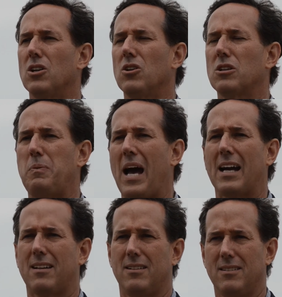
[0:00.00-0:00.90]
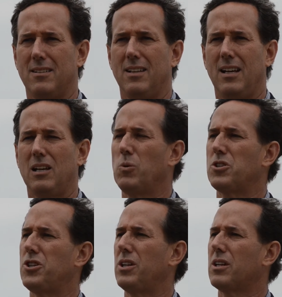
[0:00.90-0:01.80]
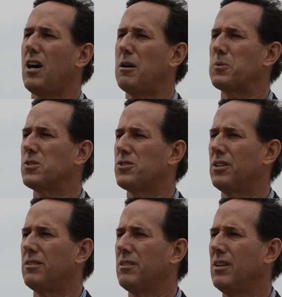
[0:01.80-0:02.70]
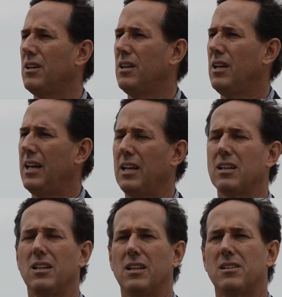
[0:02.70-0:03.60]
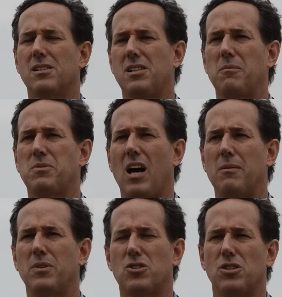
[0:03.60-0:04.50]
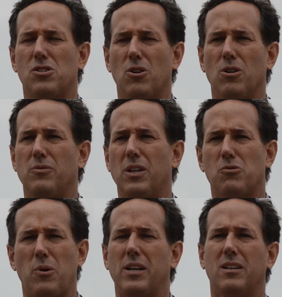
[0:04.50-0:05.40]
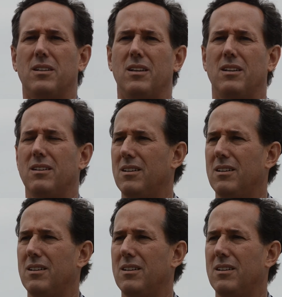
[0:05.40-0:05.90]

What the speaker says: looked back at what she had accomplished in England at the same time that she served as Reagan did.